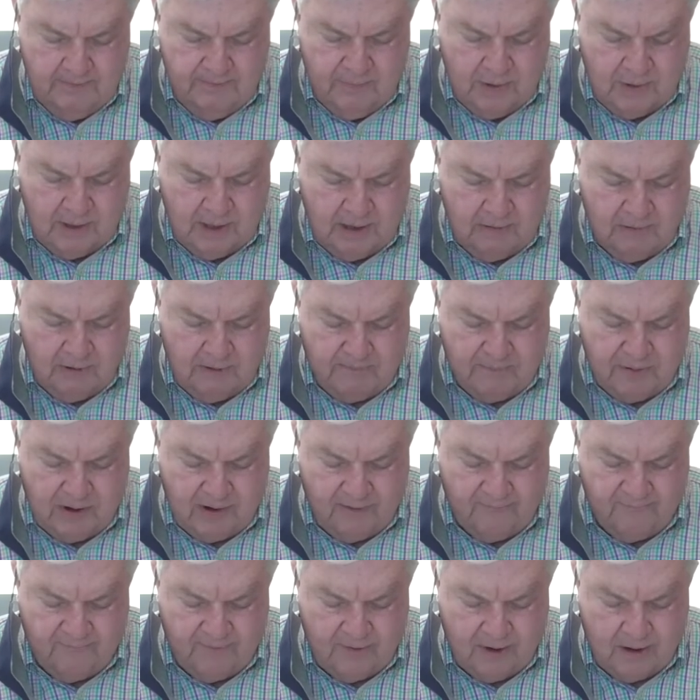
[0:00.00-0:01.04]
Building and
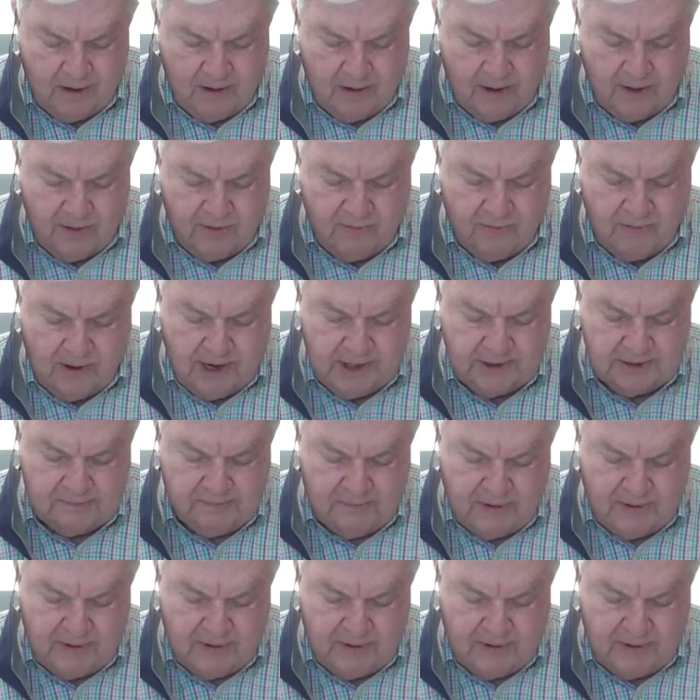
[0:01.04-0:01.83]
repair fund authorized